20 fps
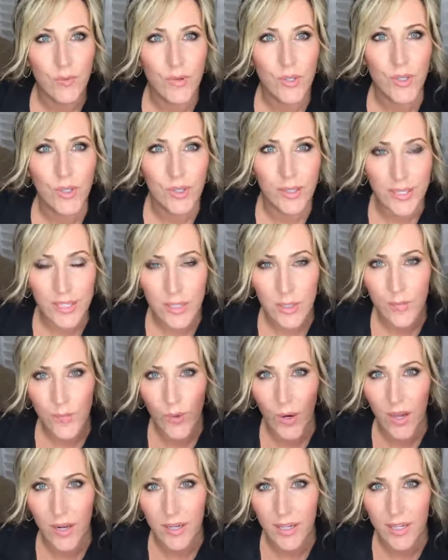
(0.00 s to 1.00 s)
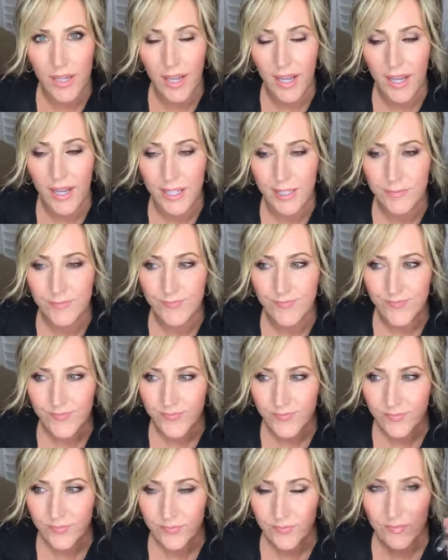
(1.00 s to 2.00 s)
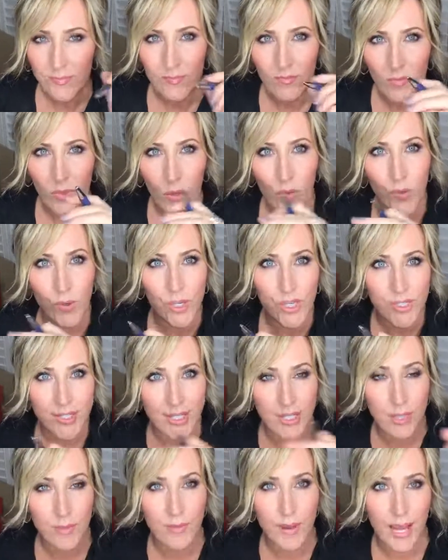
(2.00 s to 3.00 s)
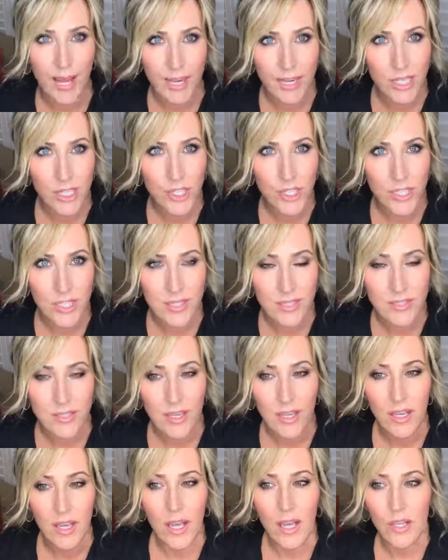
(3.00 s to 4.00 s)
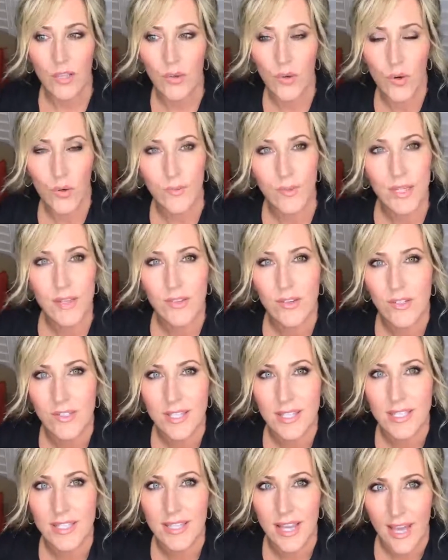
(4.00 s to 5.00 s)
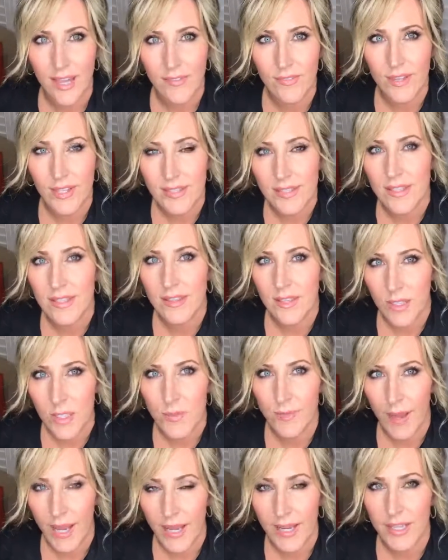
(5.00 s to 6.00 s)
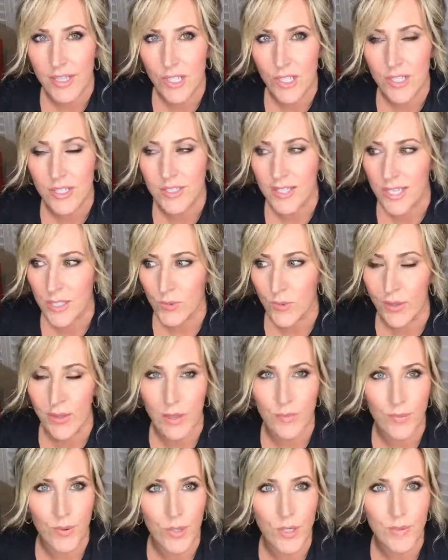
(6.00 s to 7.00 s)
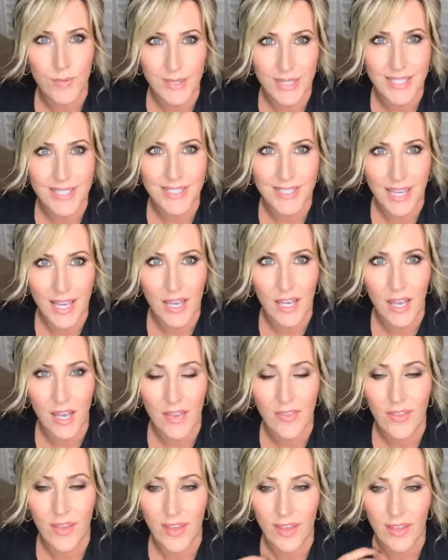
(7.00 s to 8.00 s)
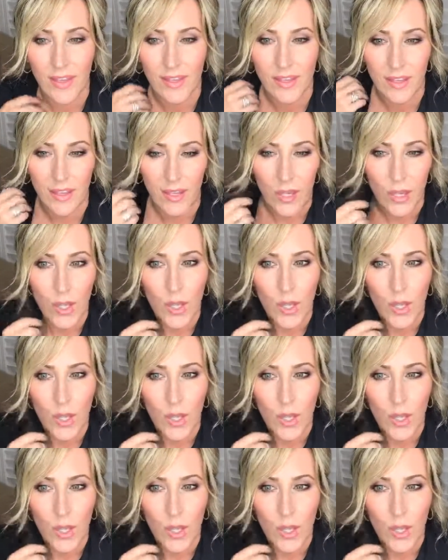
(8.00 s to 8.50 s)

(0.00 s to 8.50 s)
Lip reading: When you look in the product guide where you see the packages, normally there's a savings in those packages. That's why they put them in a set like that.